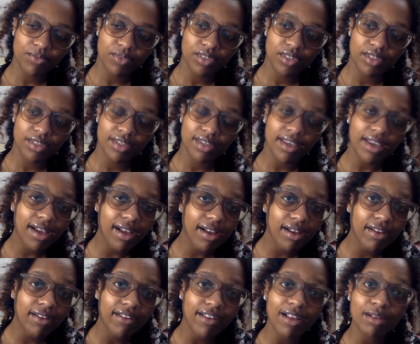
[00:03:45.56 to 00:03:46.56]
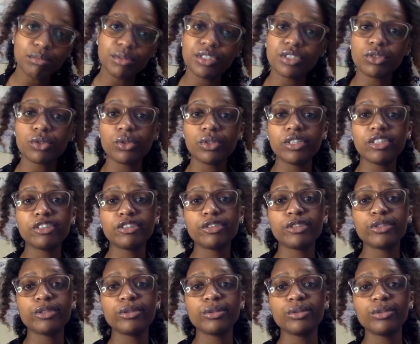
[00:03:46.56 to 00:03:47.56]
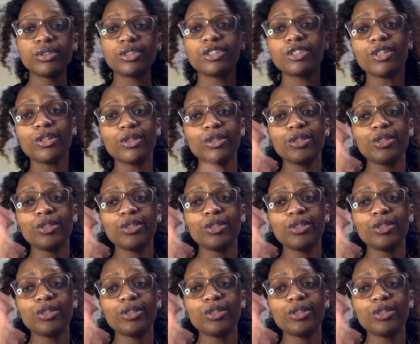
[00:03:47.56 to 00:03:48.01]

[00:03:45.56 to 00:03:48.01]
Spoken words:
yeah, I'm just going to show